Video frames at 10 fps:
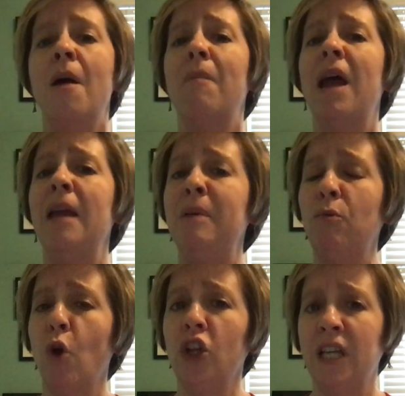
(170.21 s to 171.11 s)
My AP
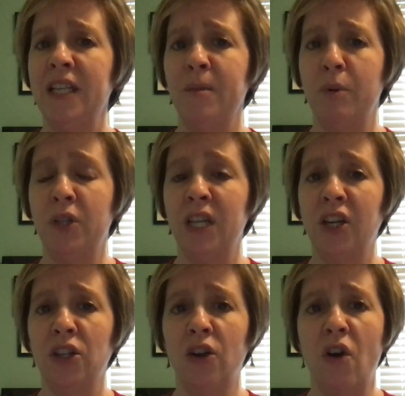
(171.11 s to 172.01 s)
World kids in
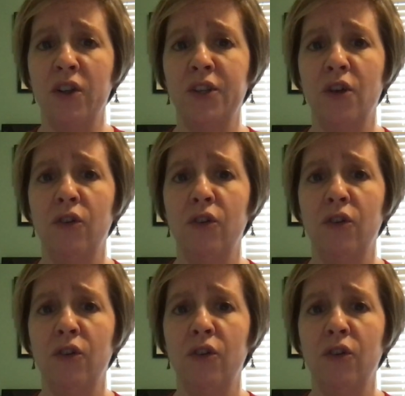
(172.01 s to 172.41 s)
particular also